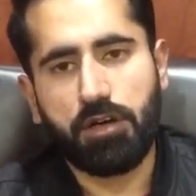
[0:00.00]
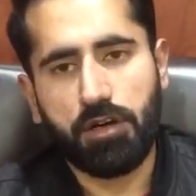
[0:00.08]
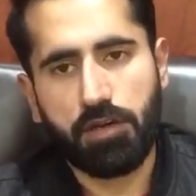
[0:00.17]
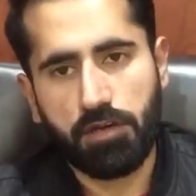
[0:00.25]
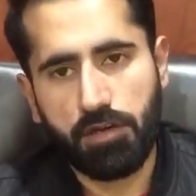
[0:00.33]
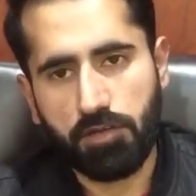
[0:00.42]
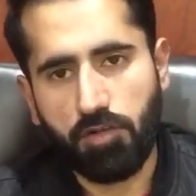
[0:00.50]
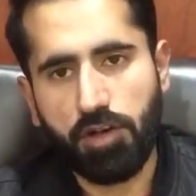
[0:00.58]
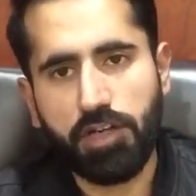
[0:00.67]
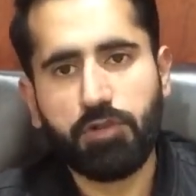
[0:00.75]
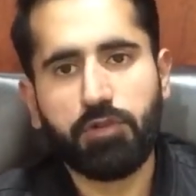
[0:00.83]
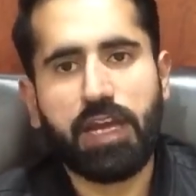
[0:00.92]

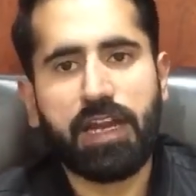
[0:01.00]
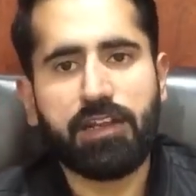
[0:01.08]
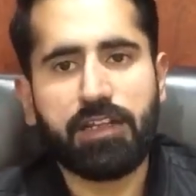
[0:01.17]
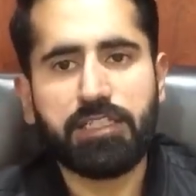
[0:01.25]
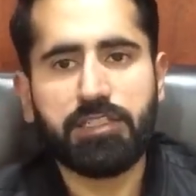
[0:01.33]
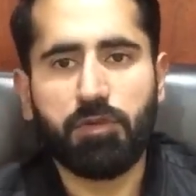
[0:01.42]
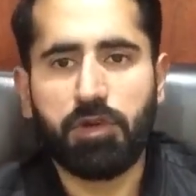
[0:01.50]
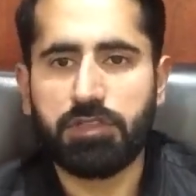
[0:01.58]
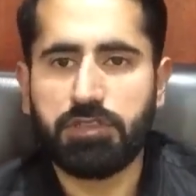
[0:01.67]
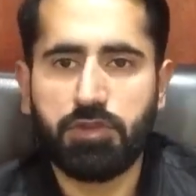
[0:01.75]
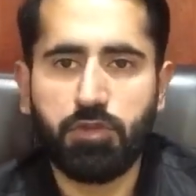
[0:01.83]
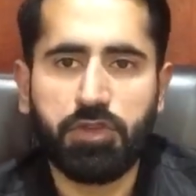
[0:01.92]
according to that list
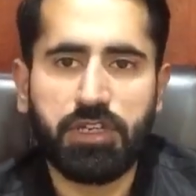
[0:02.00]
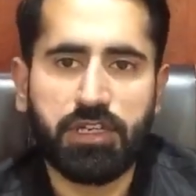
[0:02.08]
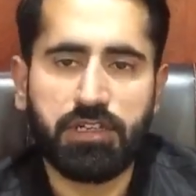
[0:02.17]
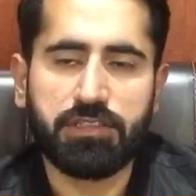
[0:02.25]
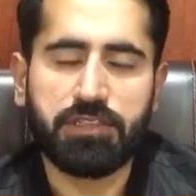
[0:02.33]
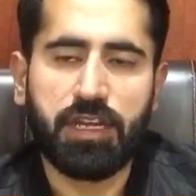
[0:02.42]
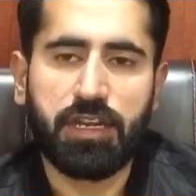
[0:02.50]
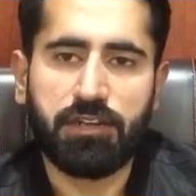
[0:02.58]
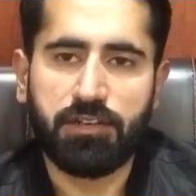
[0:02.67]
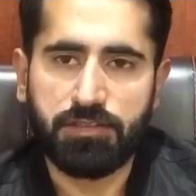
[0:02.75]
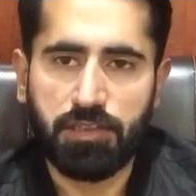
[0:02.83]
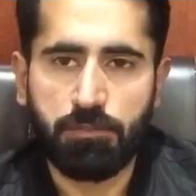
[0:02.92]
was 2 years
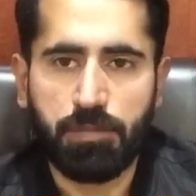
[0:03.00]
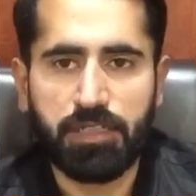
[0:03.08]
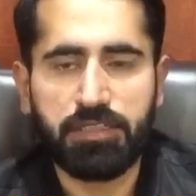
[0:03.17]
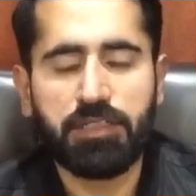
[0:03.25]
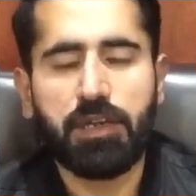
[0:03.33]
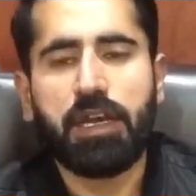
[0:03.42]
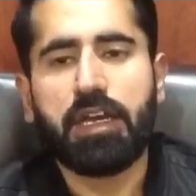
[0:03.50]
and some months.